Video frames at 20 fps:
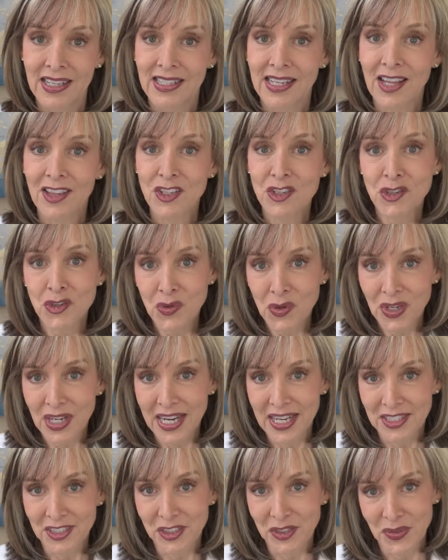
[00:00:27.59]
Now, the short
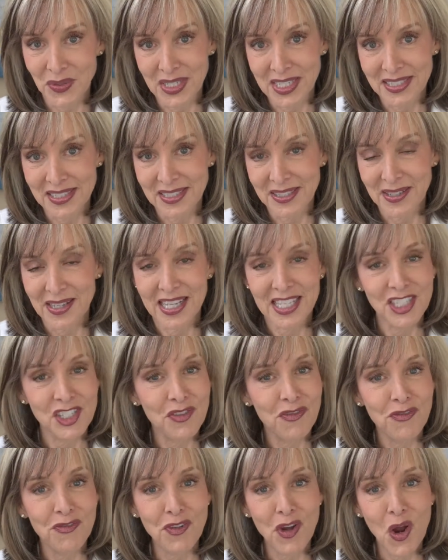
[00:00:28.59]
answer is
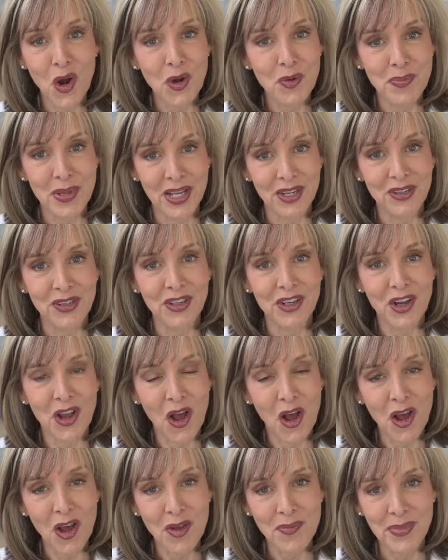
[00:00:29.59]
it's far better to
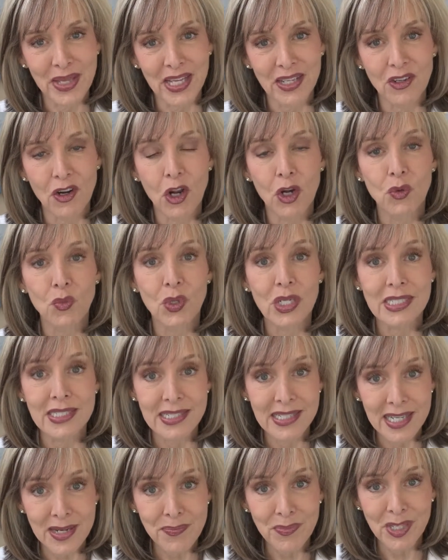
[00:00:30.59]
comment on
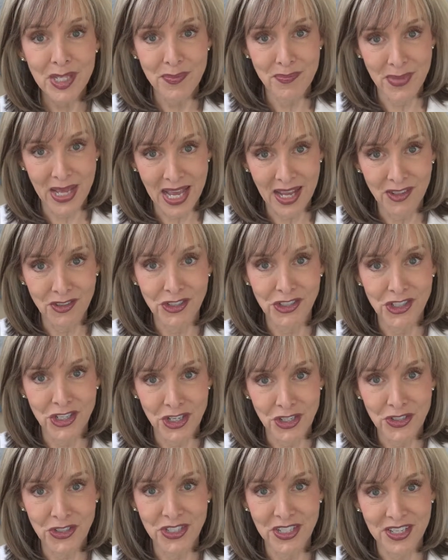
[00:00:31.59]
what deeply matters to
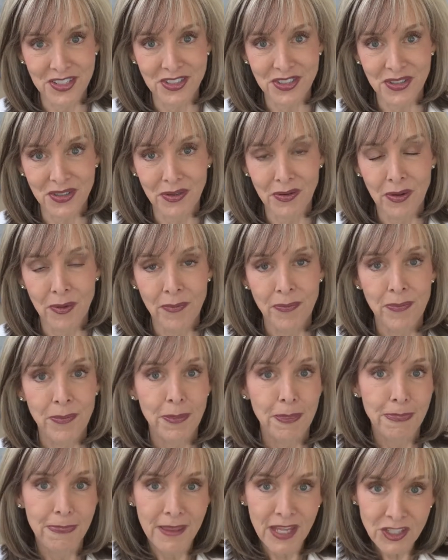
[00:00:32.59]
your sister
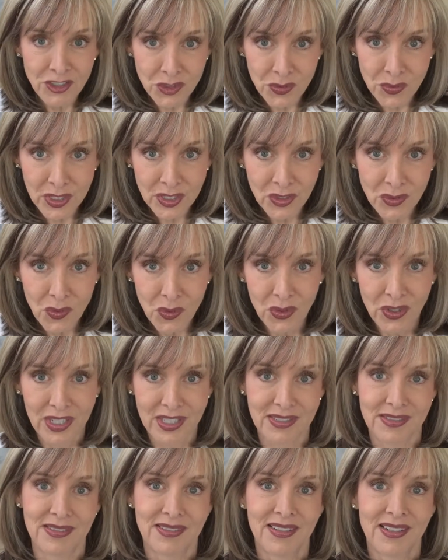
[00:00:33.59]
than to ignore
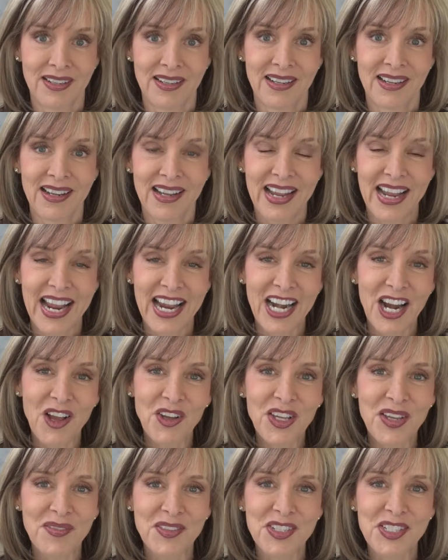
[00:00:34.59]
it. And I'll
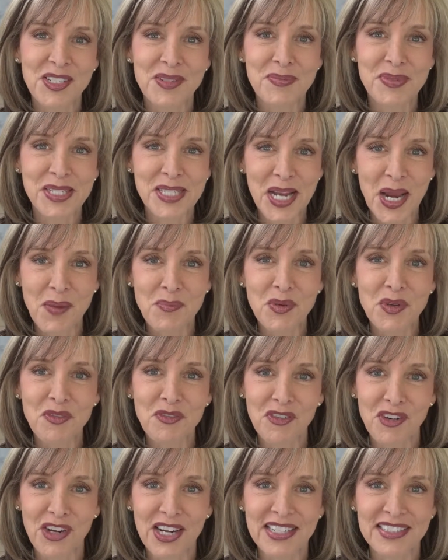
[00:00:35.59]
give you some sample
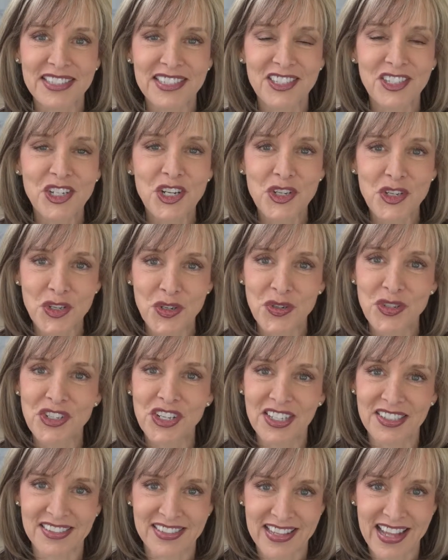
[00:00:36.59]
phrases to do
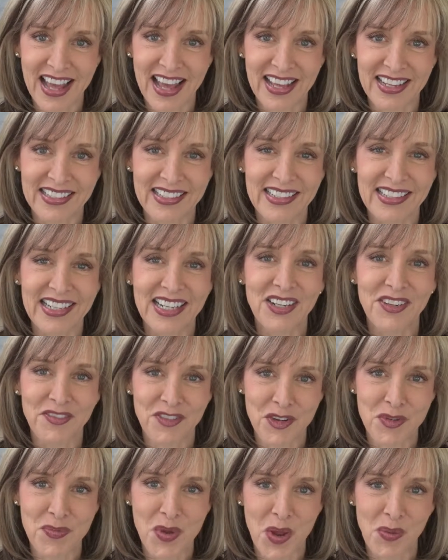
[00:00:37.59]
just that in a
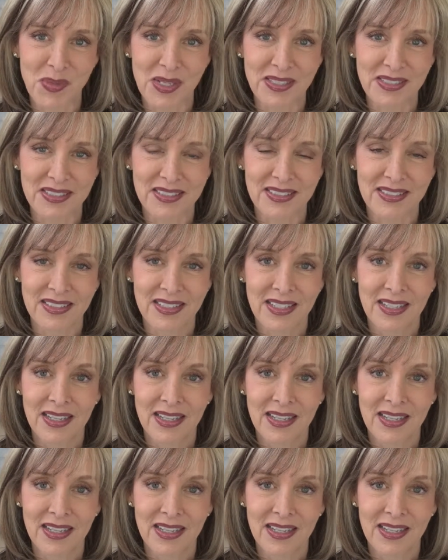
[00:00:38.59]
few moments.